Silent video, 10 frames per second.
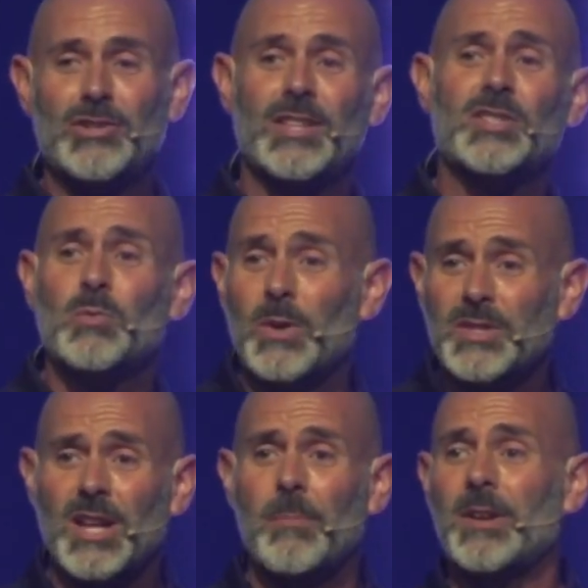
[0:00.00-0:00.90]
This is what's
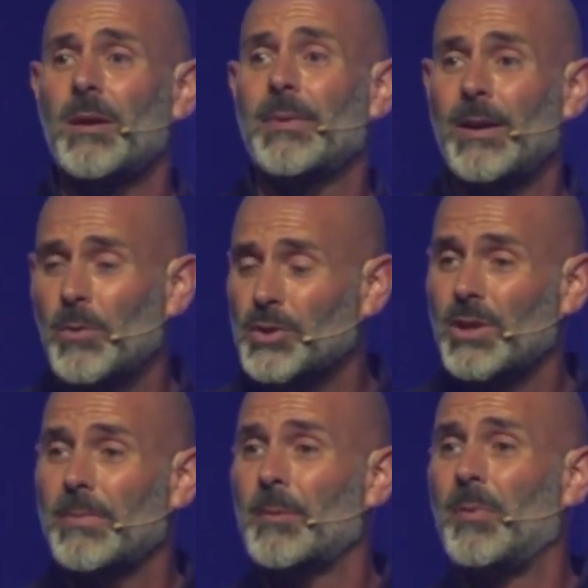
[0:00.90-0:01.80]
coming up, what you can
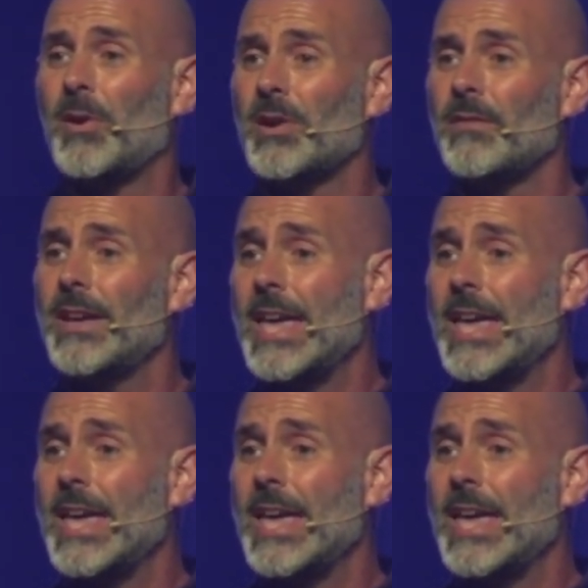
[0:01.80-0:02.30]
be a part of.